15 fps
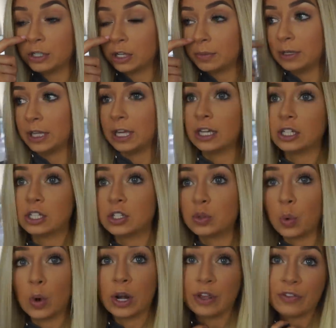Took me like
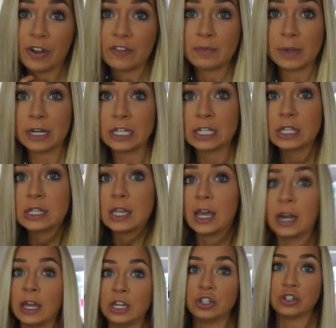25 minutes
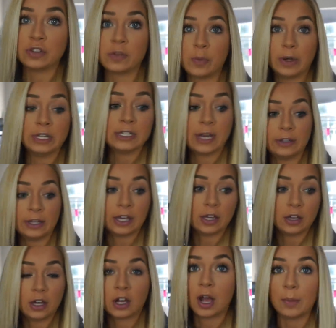and I just went down
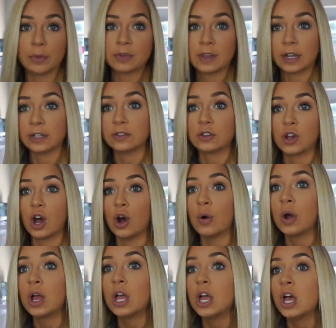like a couple seconds
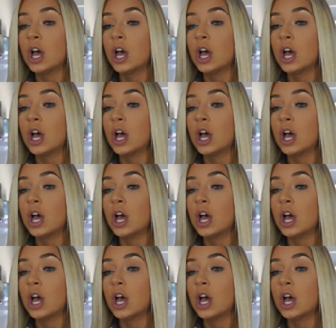ago